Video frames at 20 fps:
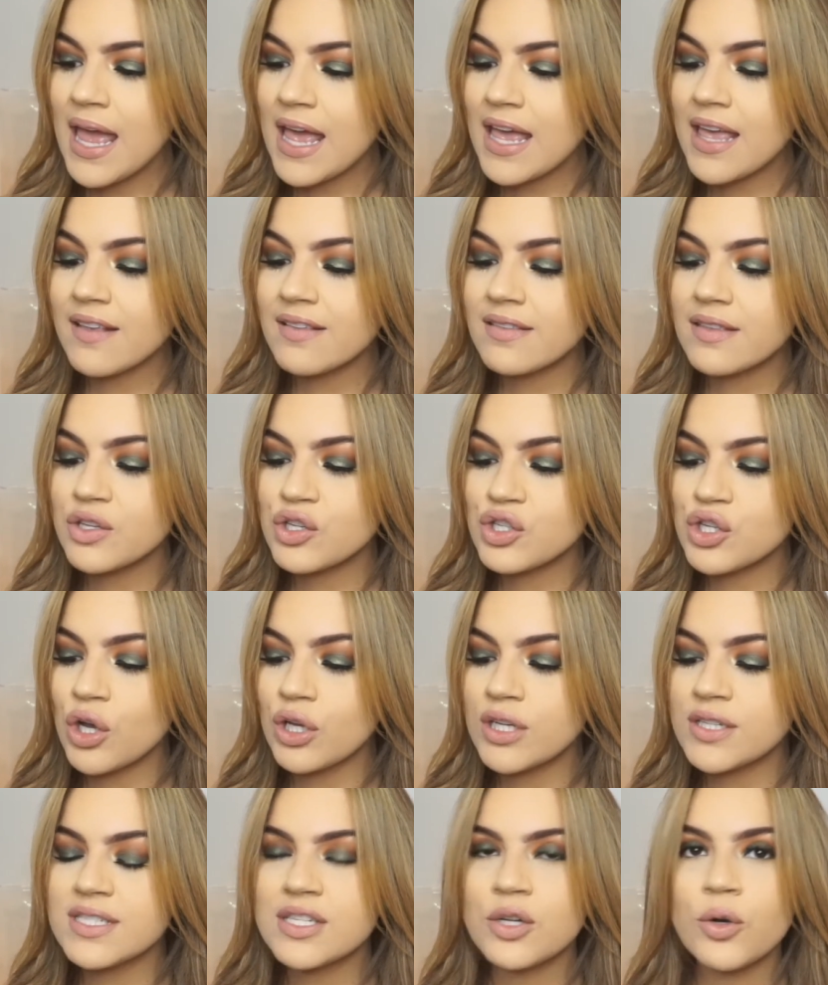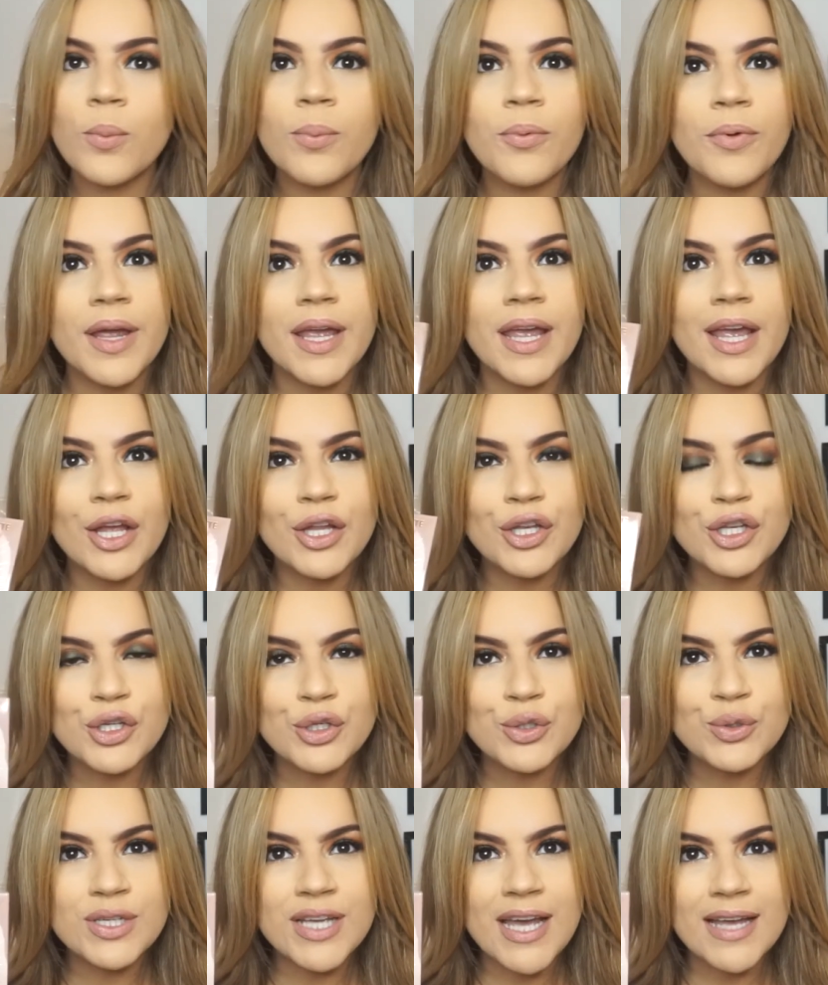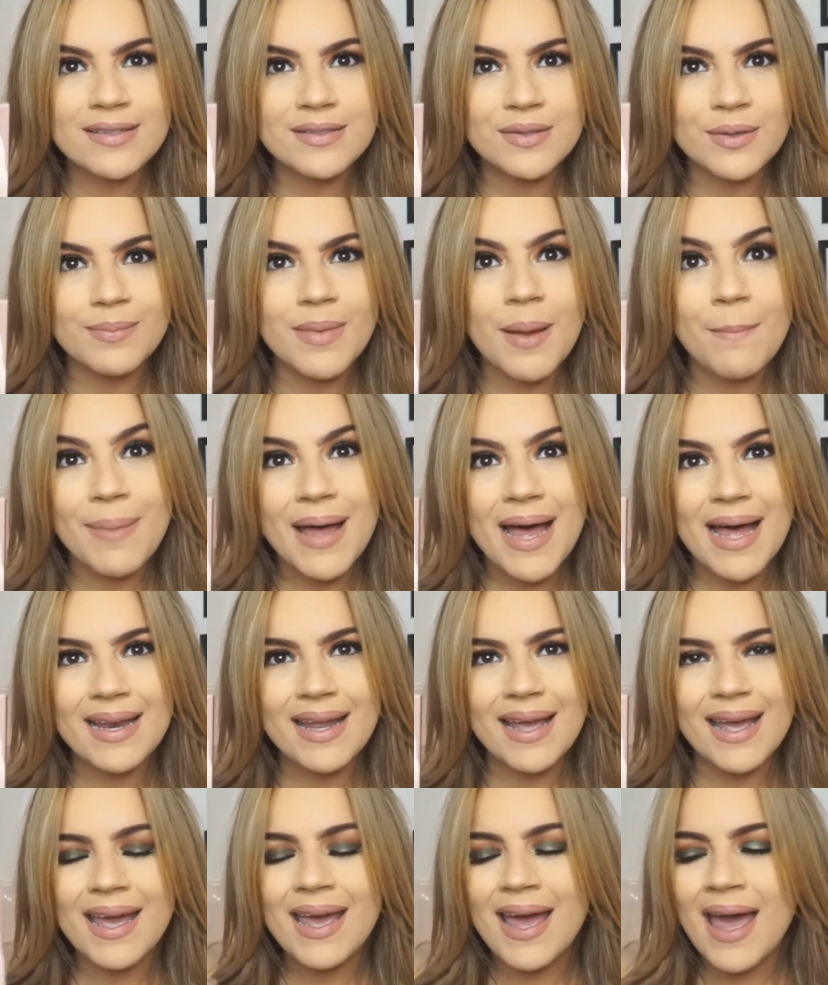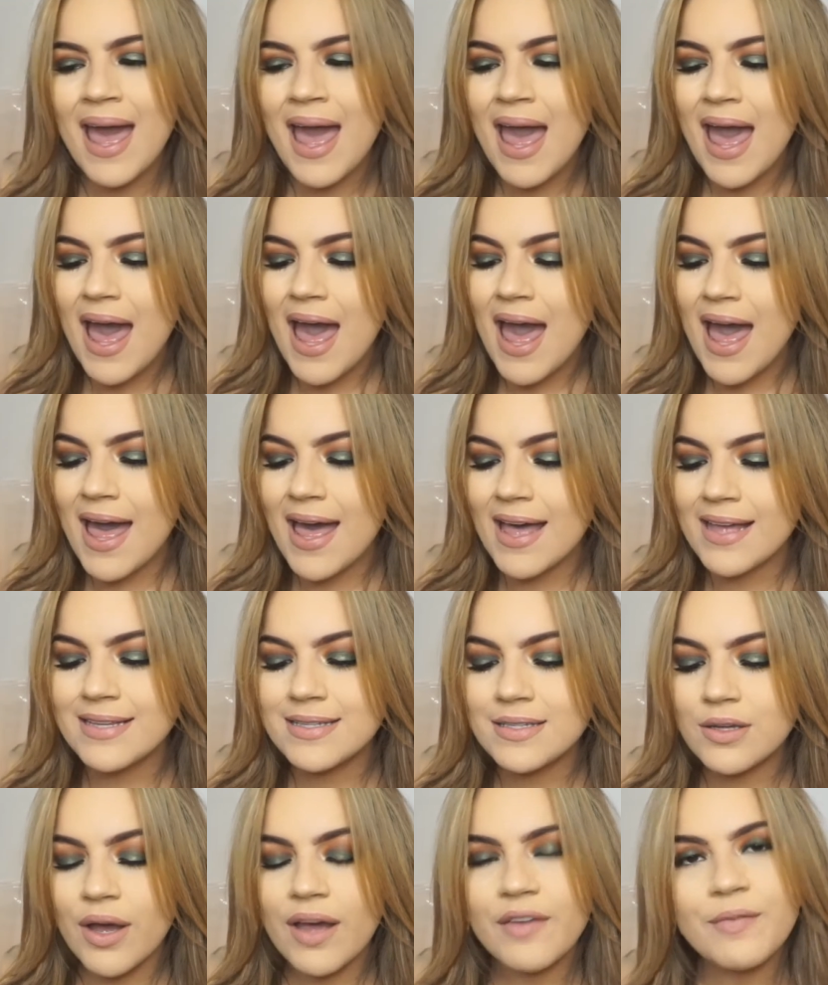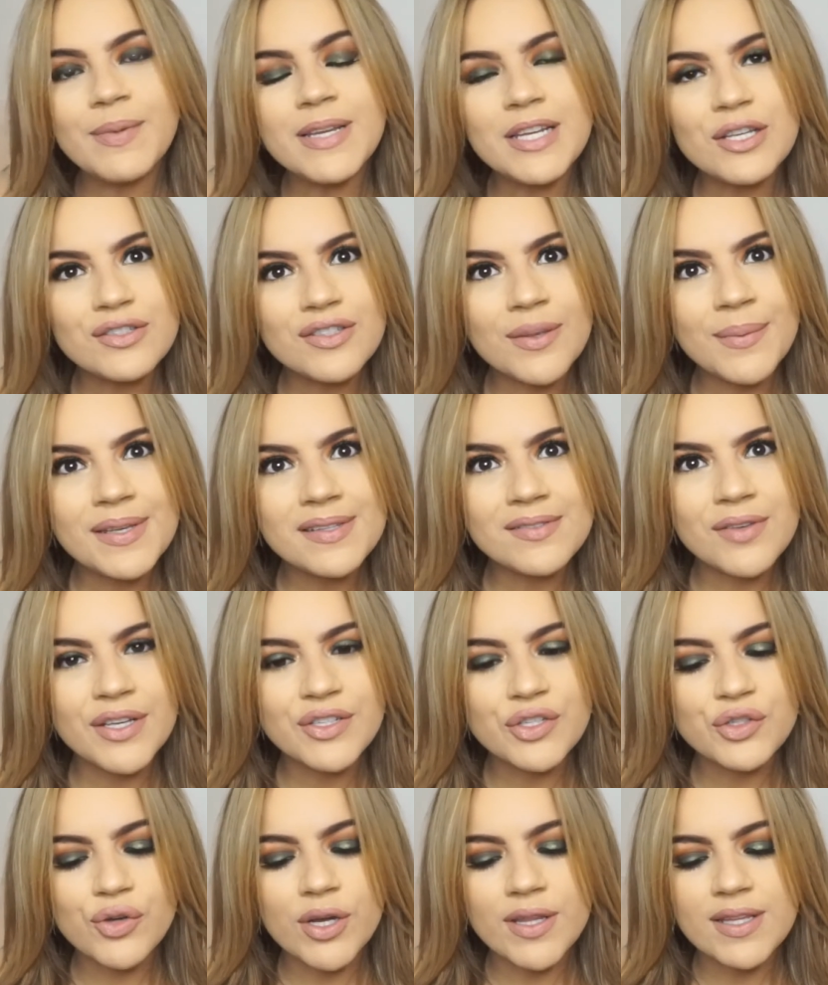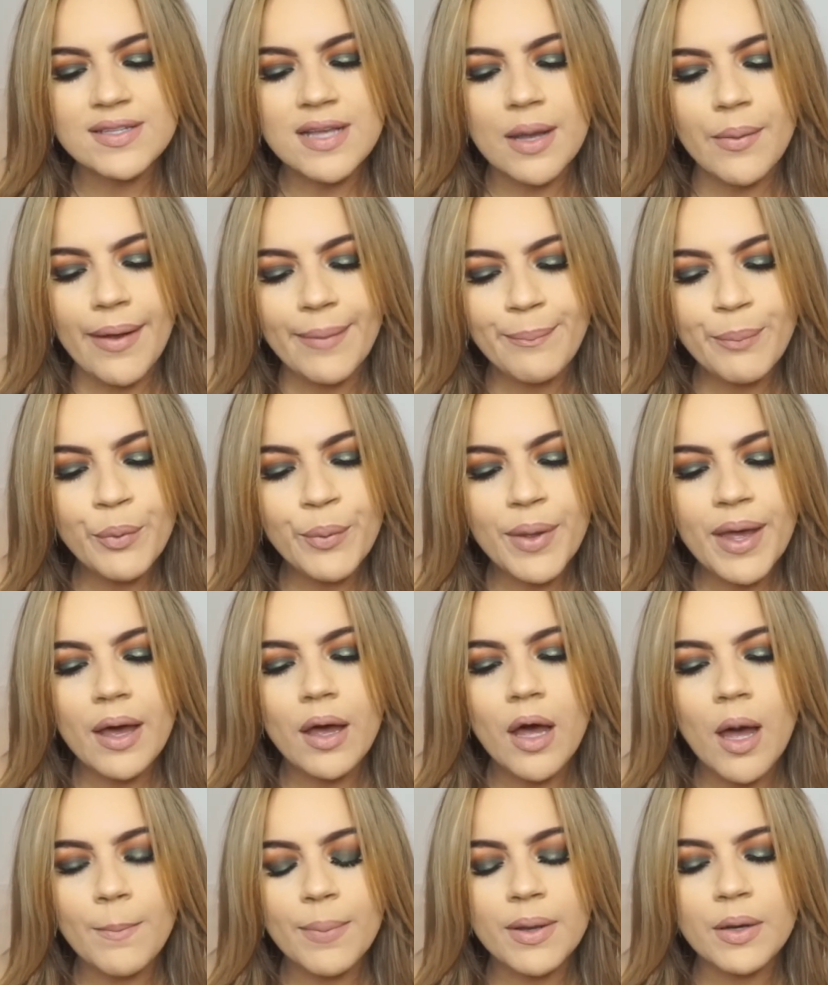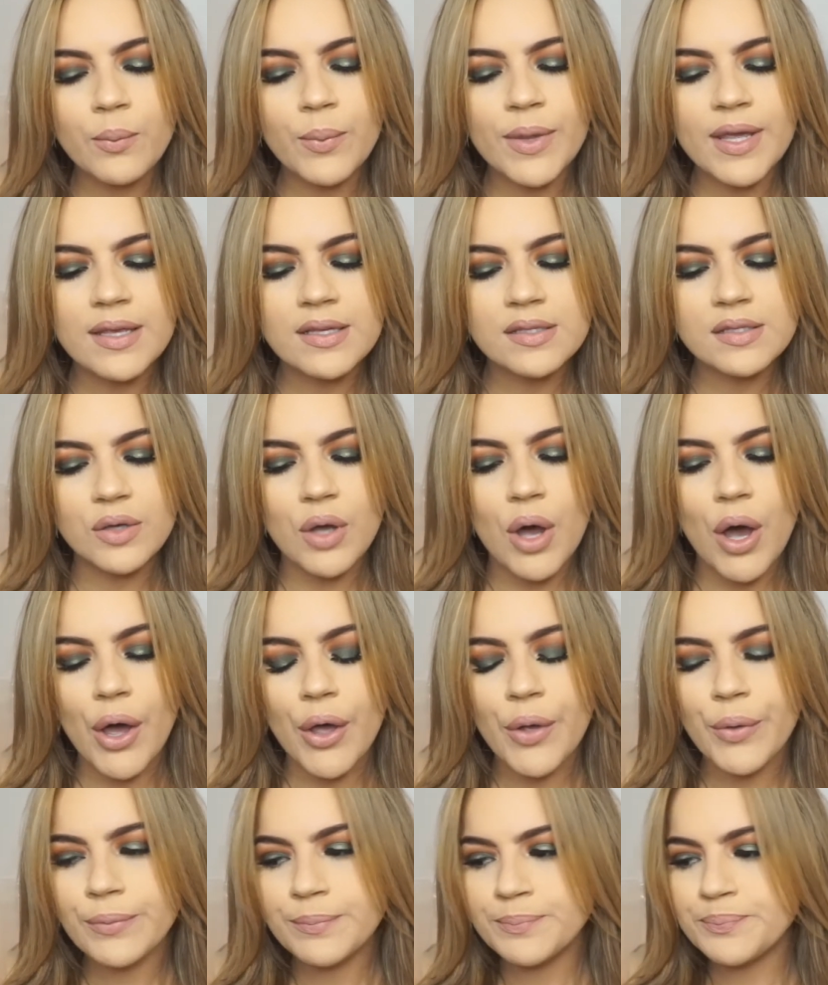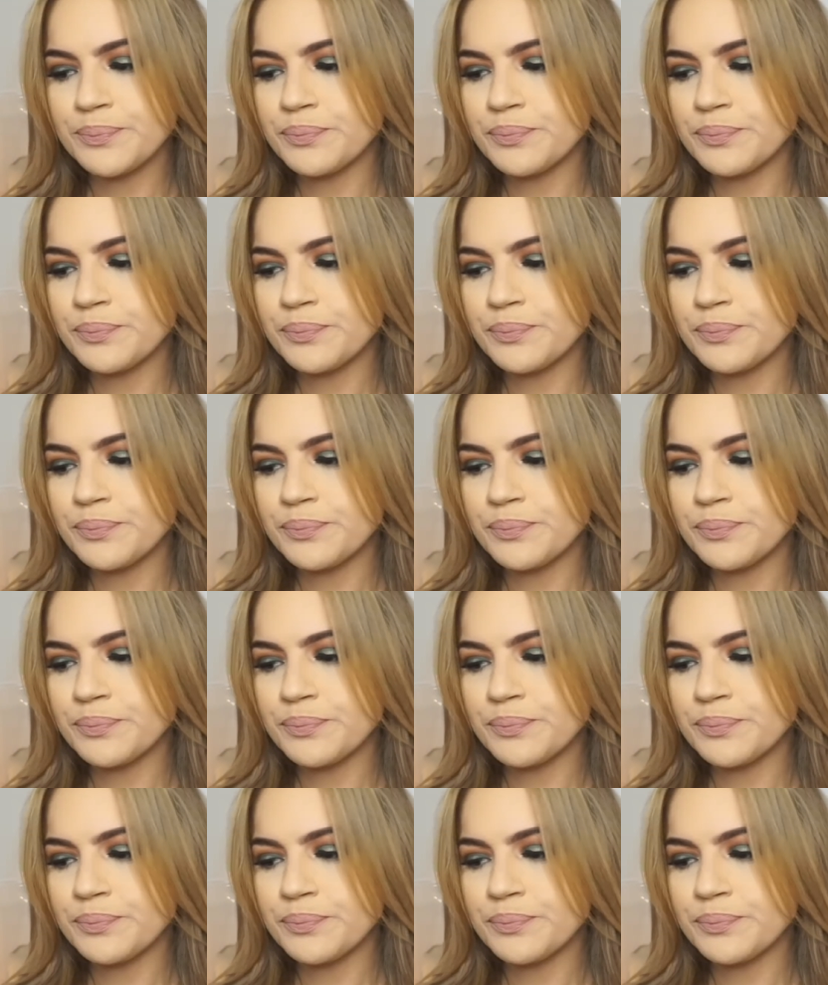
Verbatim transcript: It's the Charlotte Tilbury Nude Gasm palette, and I have been so excited to try this out. I bought it a couple of weeks ago,